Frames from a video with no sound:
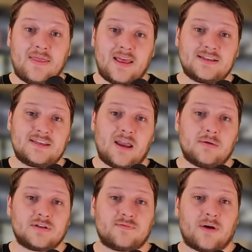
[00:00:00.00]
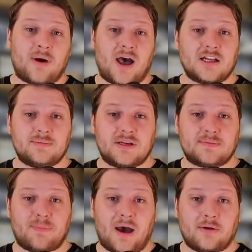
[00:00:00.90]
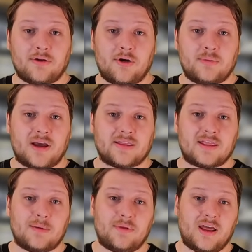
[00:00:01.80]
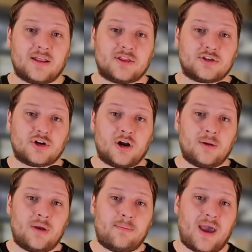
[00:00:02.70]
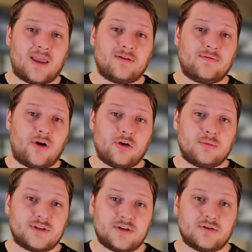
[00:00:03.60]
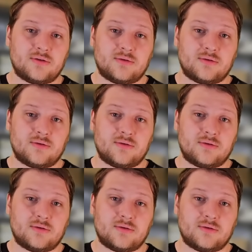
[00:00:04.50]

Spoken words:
they say it was from Hajime's Bottle Gnome deck that they played at the tournament back in Volume 2.